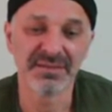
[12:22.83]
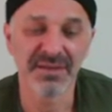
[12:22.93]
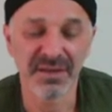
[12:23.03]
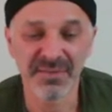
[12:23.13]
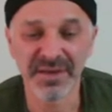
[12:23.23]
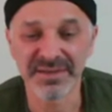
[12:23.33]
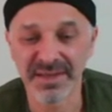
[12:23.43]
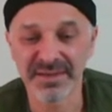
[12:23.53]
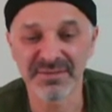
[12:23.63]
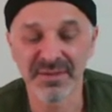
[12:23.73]
Talk about a
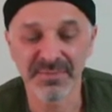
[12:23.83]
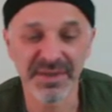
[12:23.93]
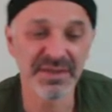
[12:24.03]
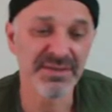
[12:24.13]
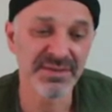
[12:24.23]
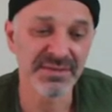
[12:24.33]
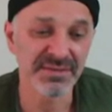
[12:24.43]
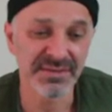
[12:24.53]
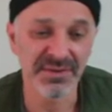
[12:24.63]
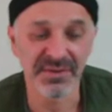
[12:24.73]
doctor and a patient,
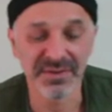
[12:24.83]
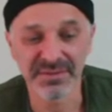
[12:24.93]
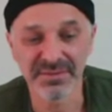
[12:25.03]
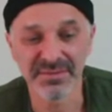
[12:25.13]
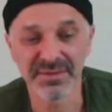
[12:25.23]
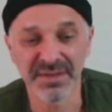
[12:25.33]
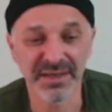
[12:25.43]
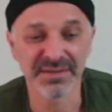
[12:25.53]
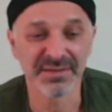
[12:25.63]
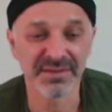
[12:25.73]
going to a
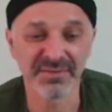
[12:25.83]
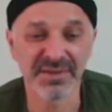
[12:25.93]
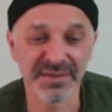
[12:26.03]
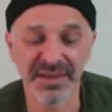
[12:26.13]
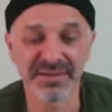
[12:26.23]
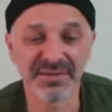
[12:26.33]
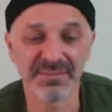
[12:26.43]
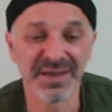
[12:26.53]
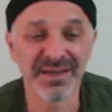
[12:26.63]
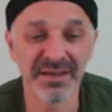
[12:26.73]
doctor, what a doctor
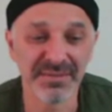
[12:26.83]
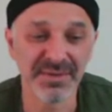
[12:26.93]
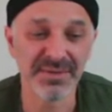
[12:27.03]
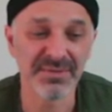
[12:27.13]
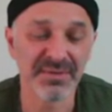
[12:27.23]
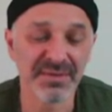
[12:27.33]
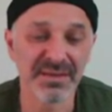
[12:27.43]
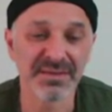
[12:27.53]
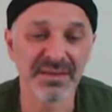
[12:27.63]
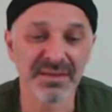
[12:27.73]
might give you,
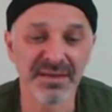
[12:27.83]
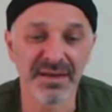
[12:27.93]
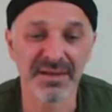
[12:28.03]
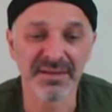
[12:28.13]
things like that.